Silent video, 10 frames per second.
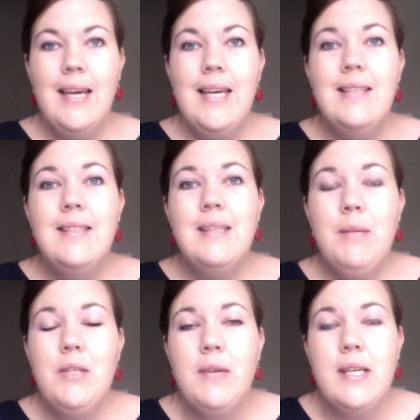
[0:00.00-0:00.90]

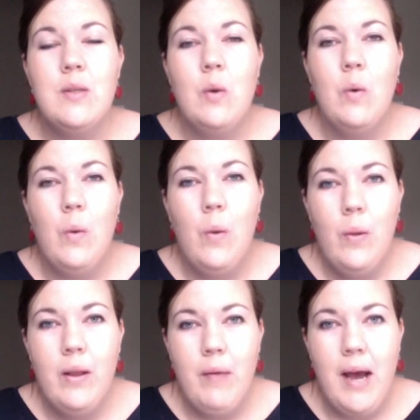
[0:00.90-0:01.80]
Symmetry is
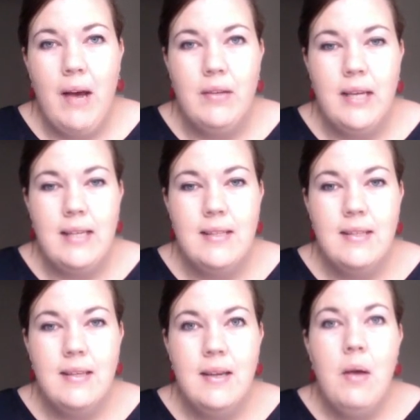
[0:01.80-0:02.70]
all around
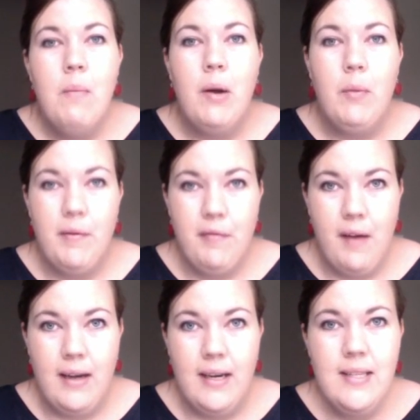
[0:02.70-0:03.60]
us, but we
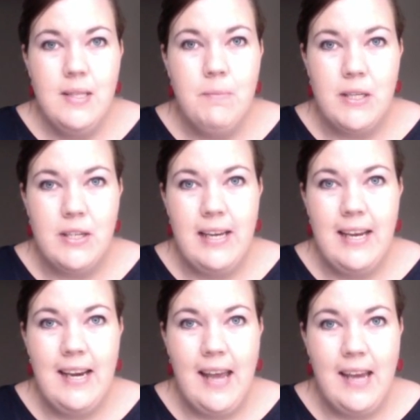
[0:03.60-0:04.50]
find it especially
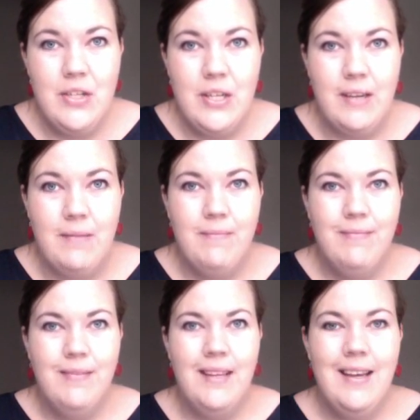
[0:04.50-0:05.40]
in nature.
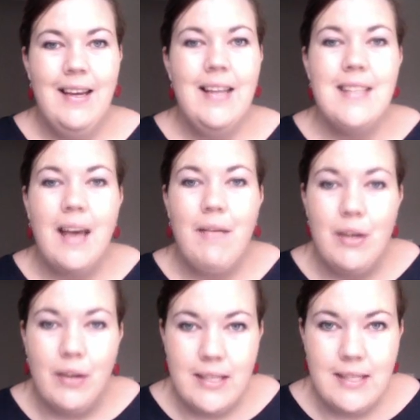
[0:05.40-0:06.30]
Let's have a
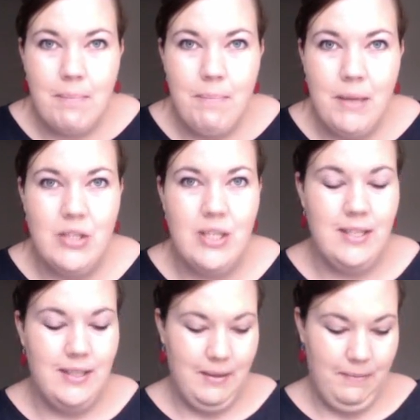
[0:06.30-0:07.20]
look at some pictures.